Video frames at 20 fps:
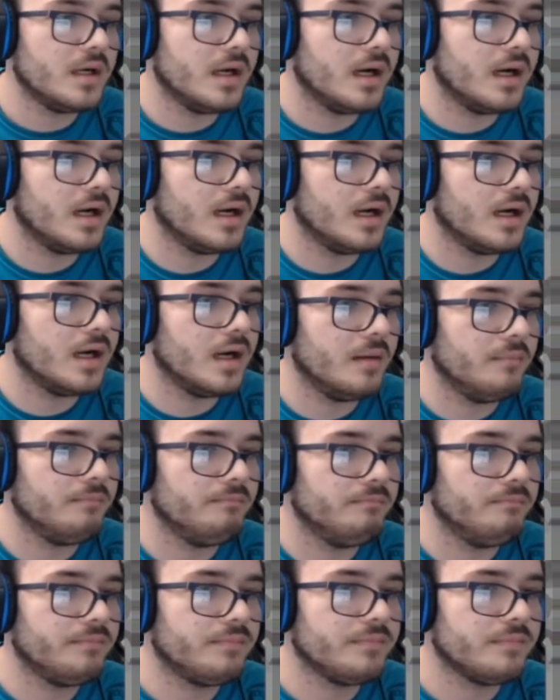
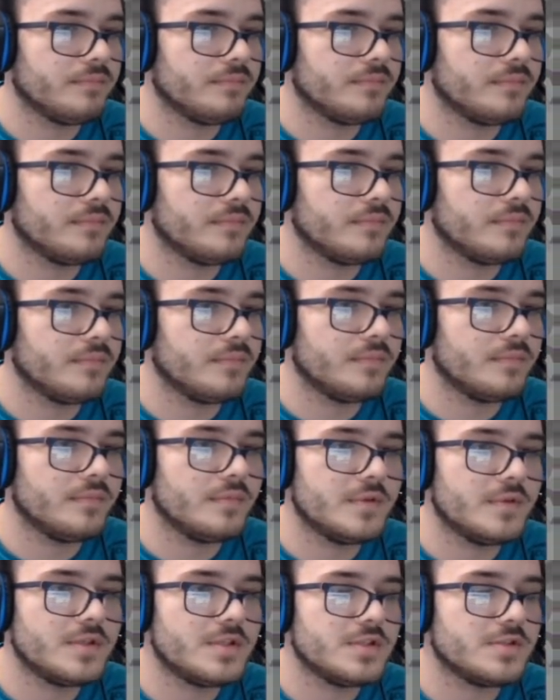Um,
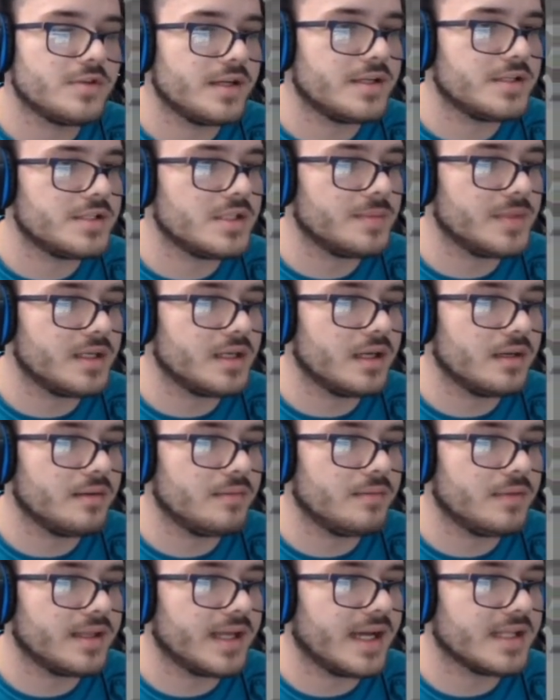strange steam again.
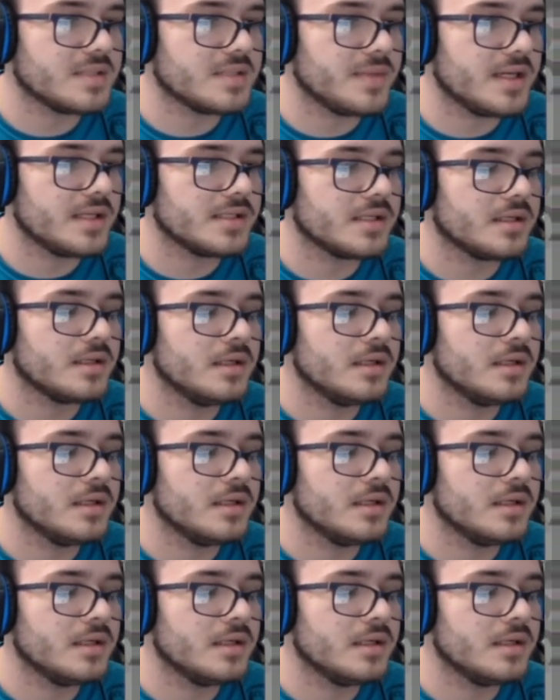That's amazing.